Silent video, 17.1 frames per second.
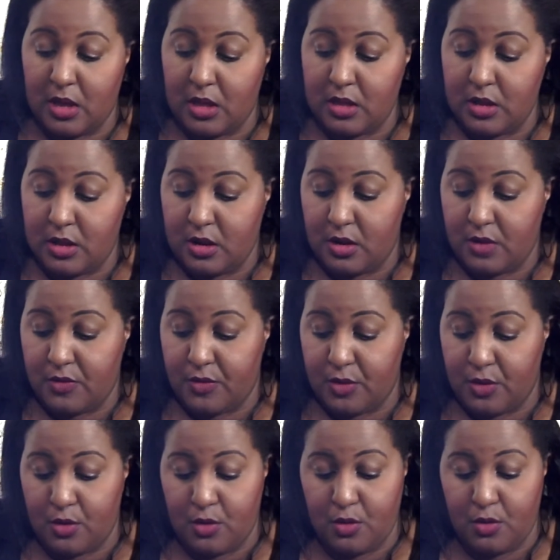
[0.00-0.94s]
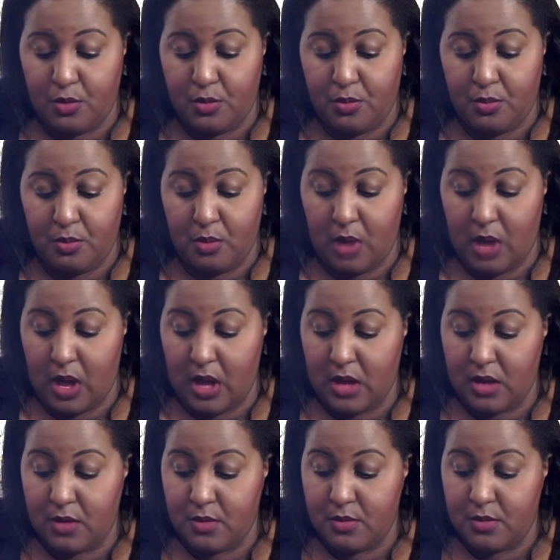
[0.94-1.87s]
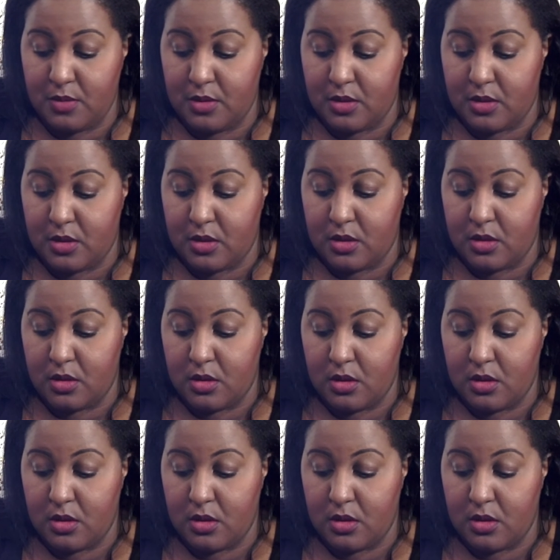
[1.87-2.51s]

other than a few items,